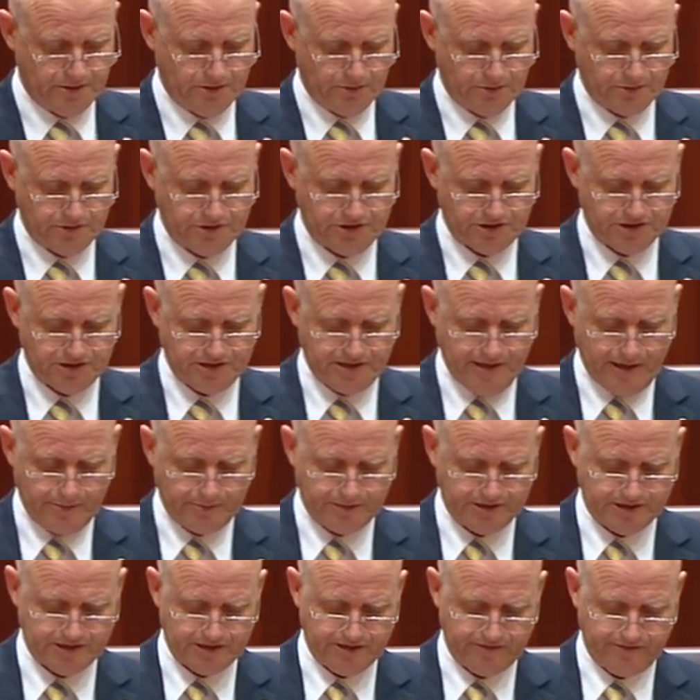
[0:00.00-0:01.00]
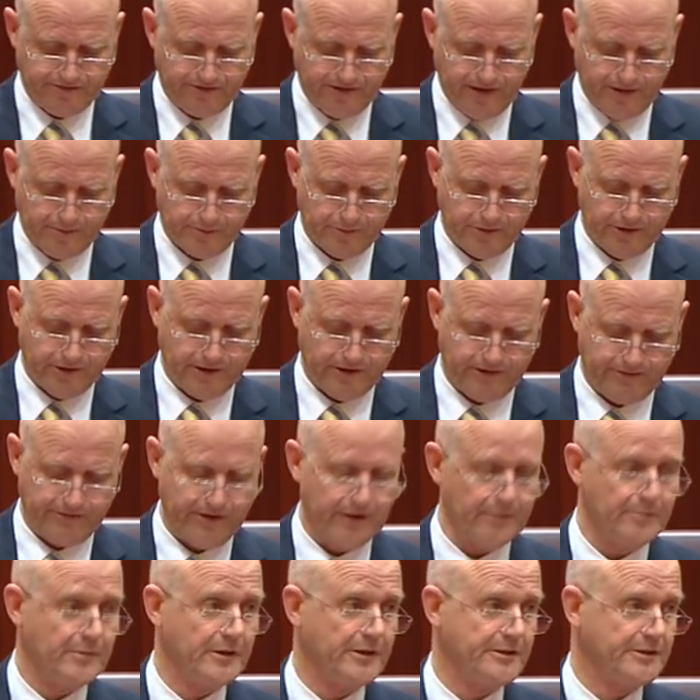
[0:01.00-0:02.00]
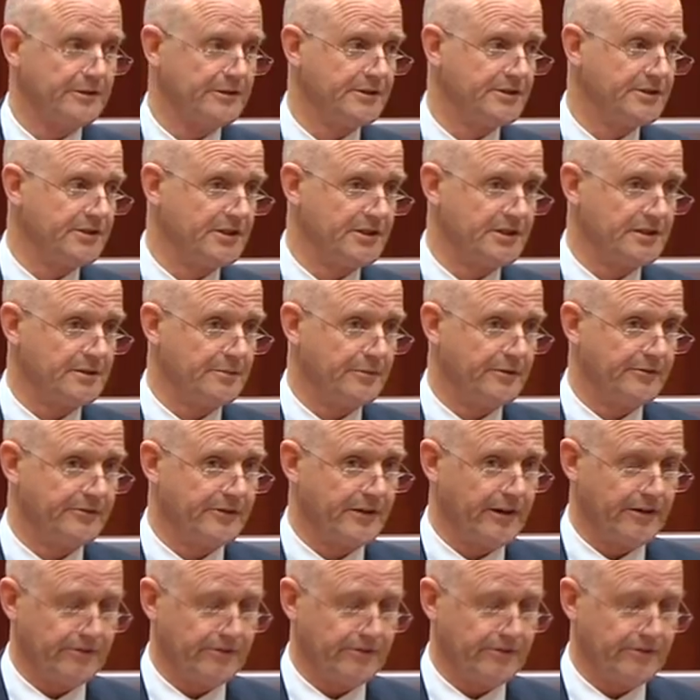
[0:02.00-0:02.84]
which established the framework of our modern system of